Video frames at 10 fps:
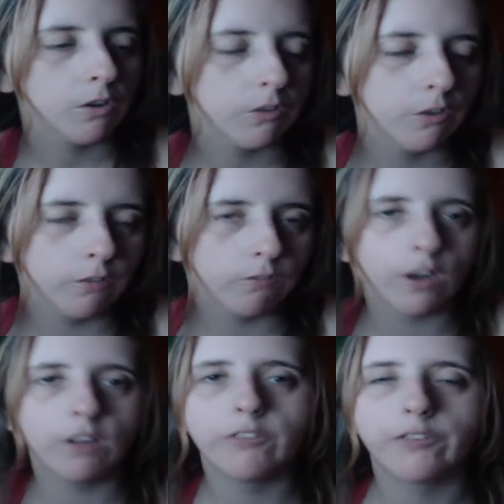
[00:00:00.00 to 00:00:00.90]
to the
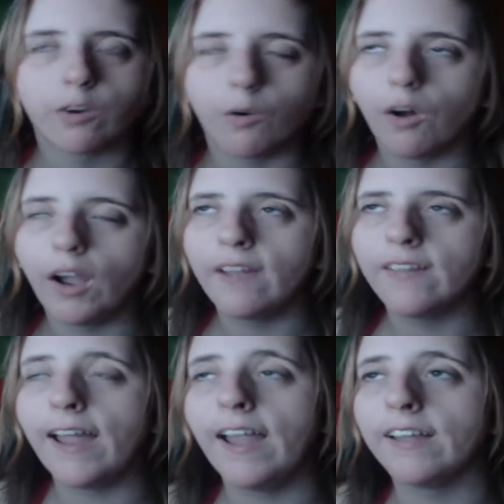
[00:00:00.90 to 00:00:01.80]
front of the school,
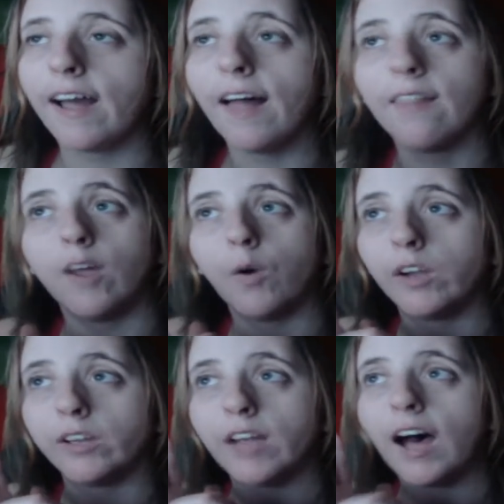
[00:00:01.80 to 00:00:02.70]
and then there
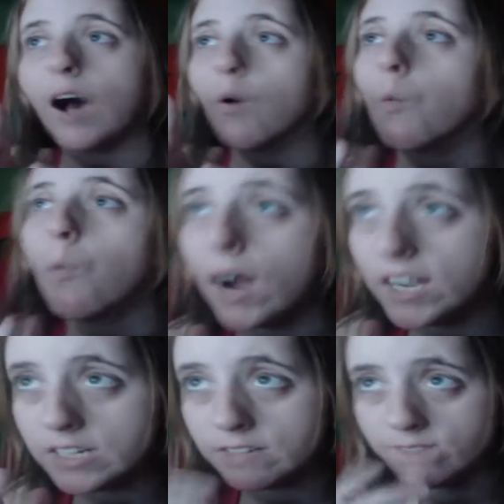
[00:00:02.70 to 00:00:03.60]
was a
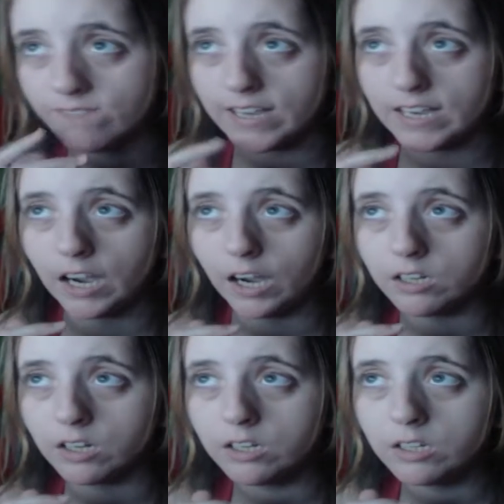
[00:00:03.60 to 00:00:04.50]
white van,
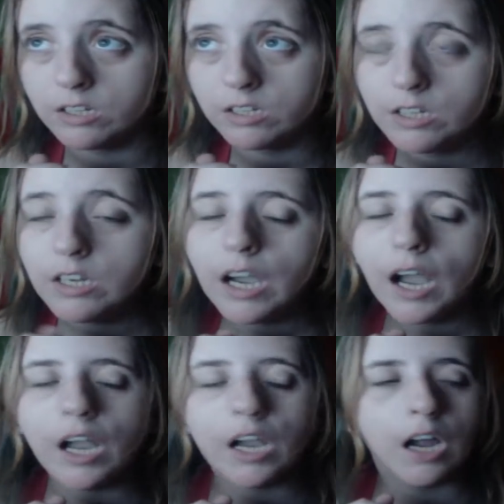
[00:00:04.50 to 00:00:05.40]

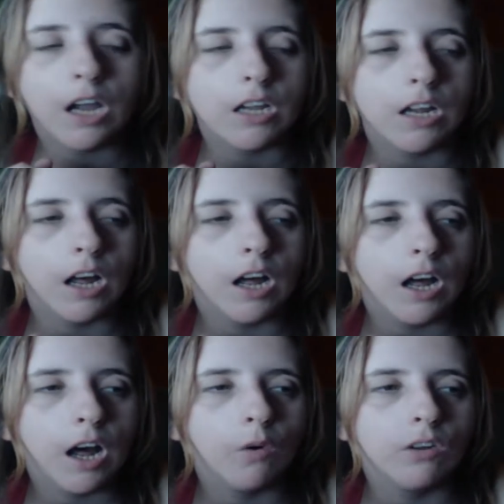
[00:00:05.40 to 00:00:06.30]
and uh,
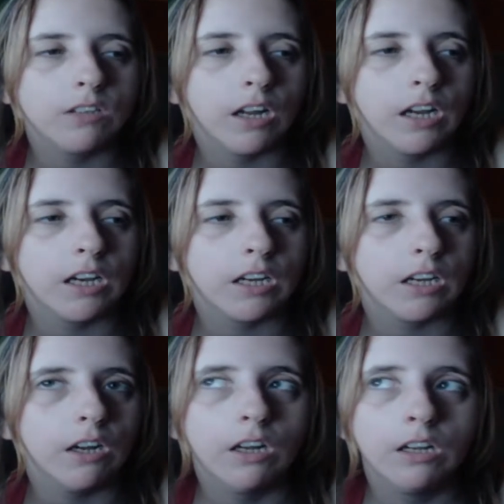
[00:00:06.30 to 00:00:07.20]
I was like,
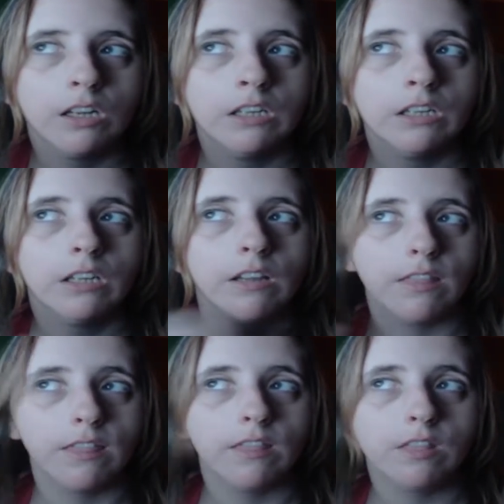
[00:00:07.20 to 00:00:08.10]

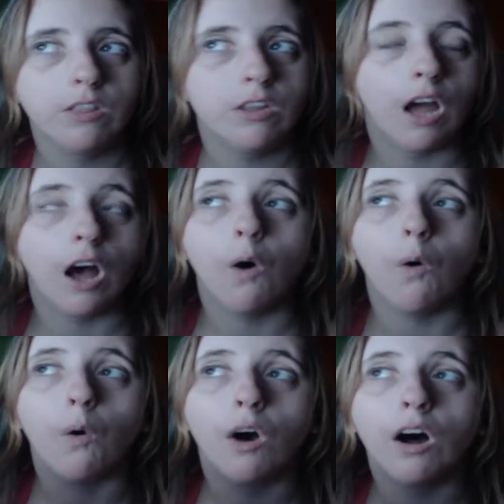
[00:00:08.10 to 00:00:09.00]

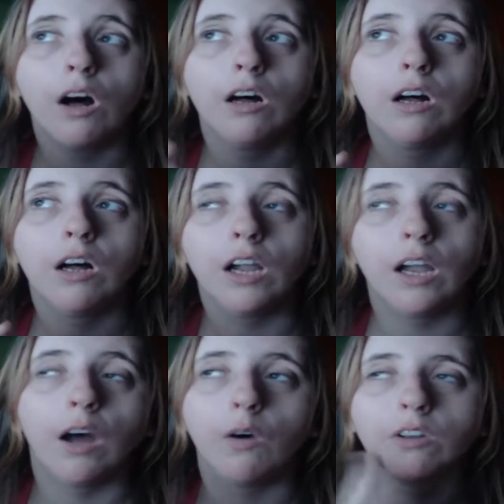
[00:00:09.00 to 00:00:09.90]
no,
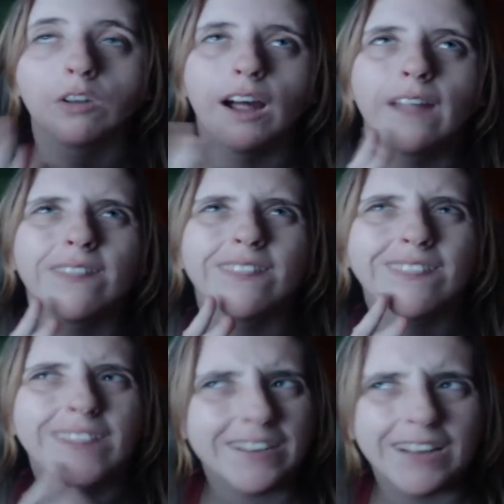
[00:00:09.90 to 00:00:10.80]
and I was, I
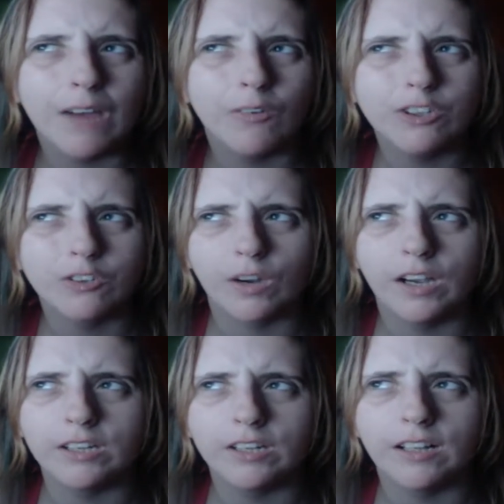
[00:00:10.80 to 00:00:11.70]
think I was
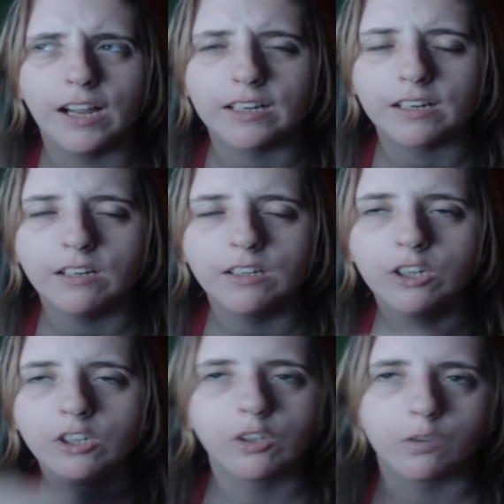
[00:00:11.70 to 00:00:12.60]
trying to like,
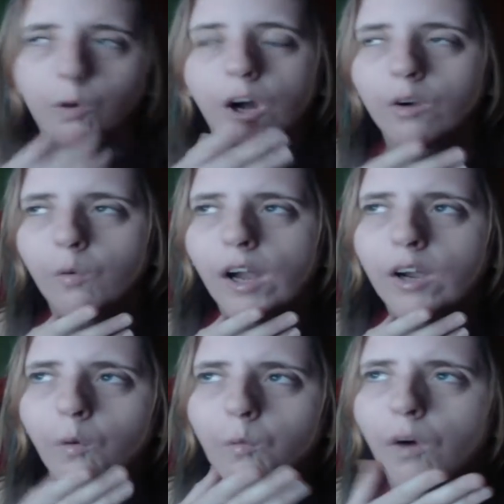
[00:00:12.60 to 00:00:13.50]
just walk
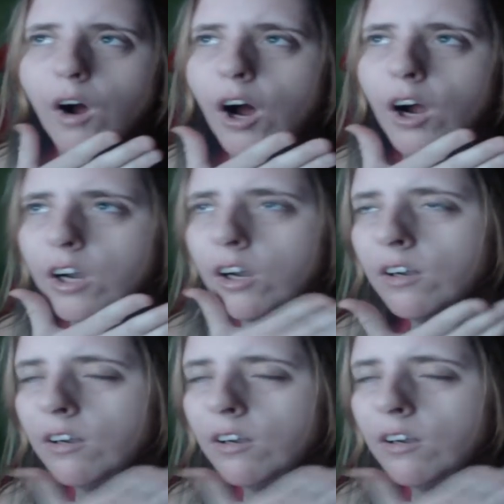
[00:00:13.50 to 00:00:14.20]
away or walk